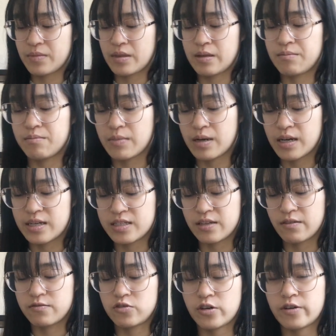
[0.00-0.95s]
my
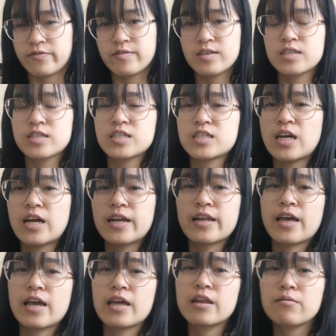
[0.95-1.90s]
self-drafted design,
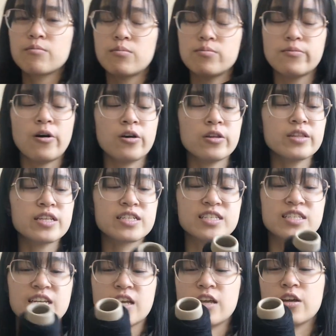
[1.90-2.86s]
and I'm on the
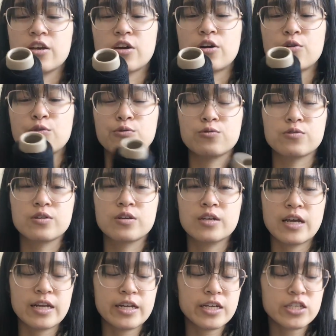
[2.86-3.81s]
second cone,
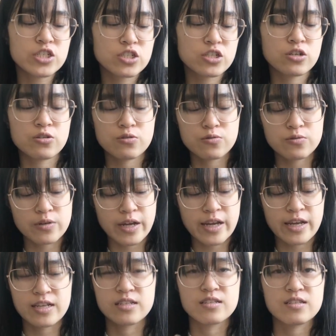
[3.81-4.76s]
and each cone
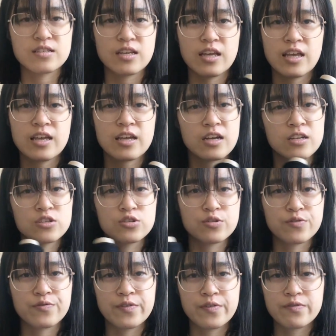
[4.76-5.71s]
has
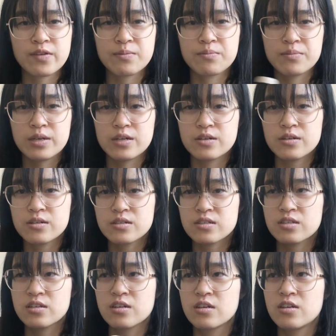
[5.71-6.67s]
850 meters,